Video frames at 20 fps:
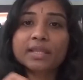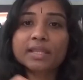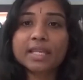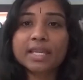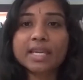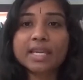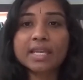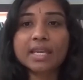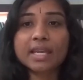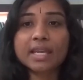
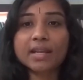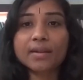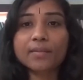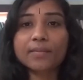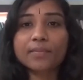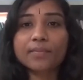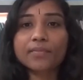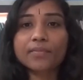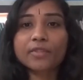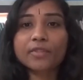thinking.
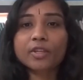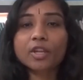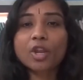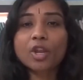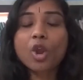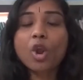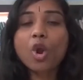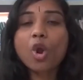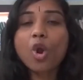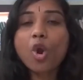
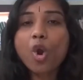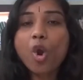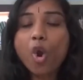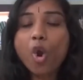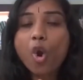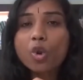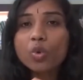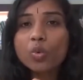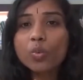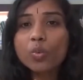
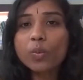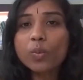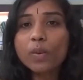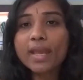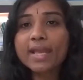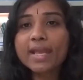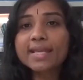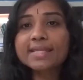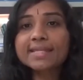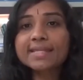
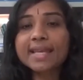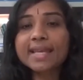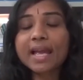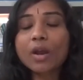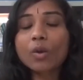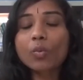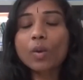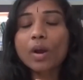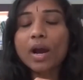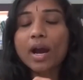Always
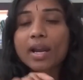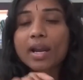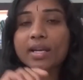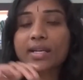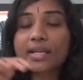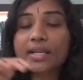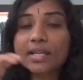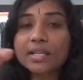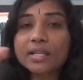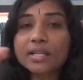have
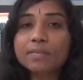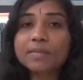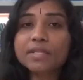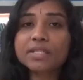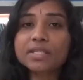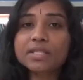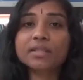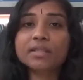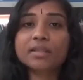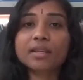
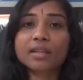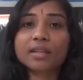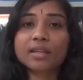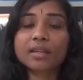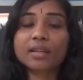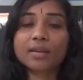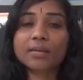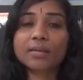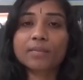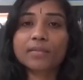unlimited
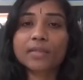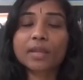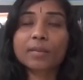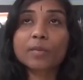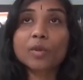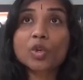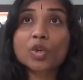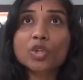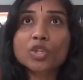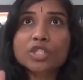thinking,
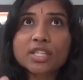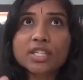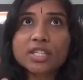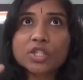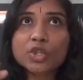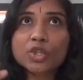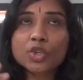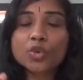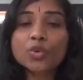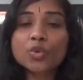because
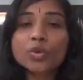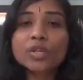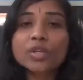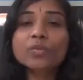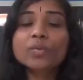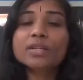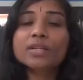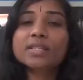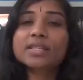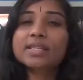this
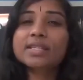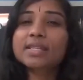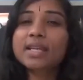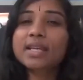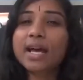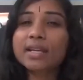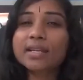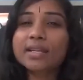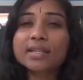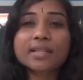universe is
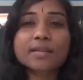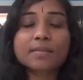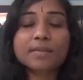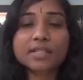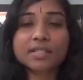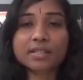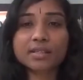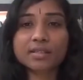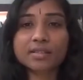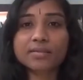
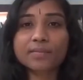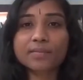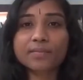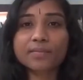unlimited.